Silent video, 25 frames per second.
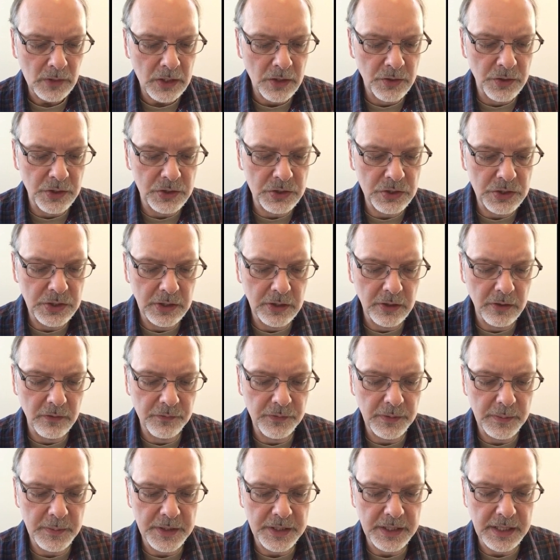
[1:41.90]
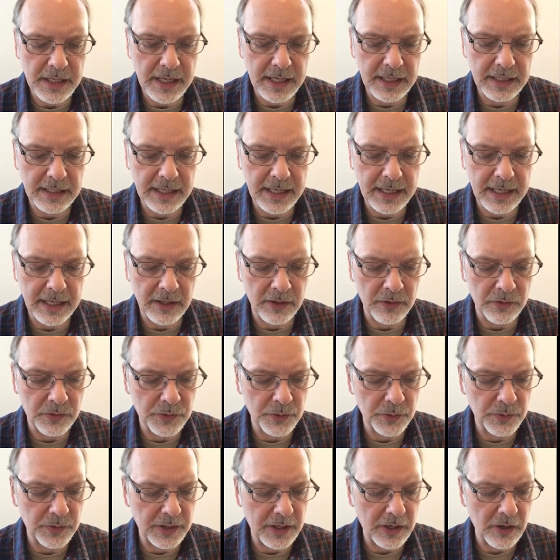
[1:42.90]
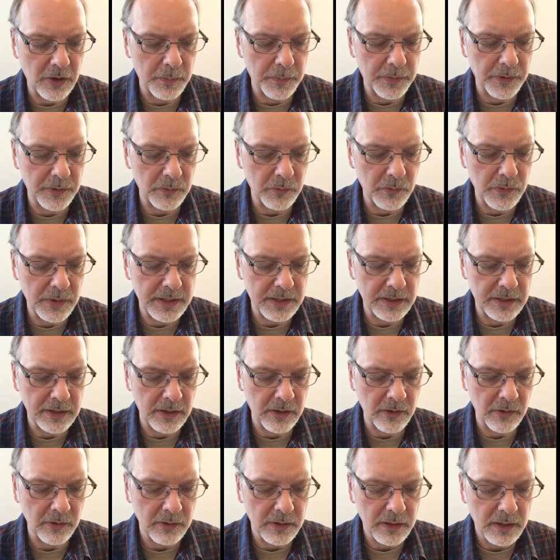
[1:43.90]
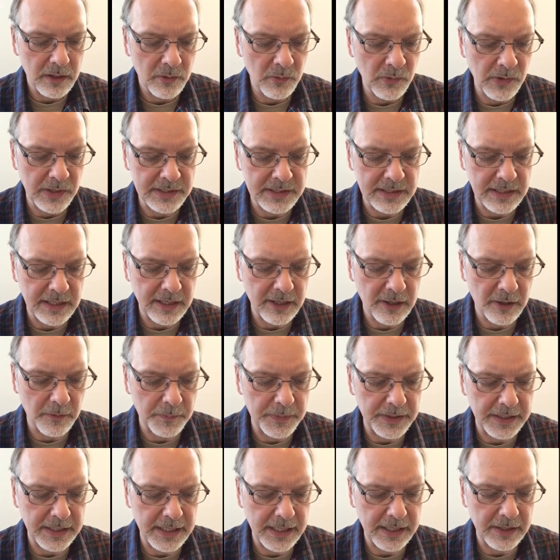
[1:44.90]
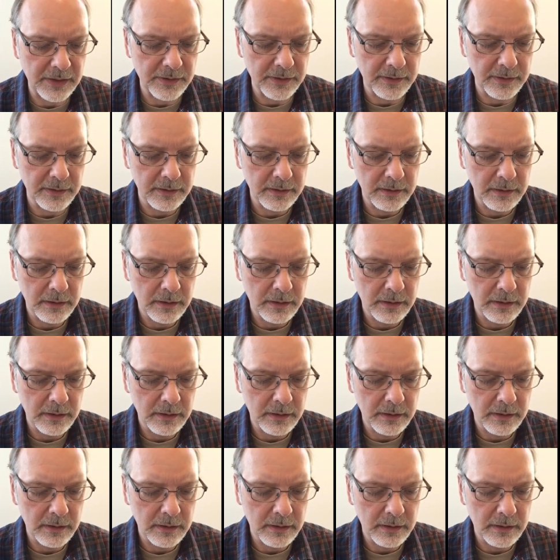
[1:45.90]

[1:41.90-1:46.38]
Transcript: The chill from the night air through the open window wasn't helping either.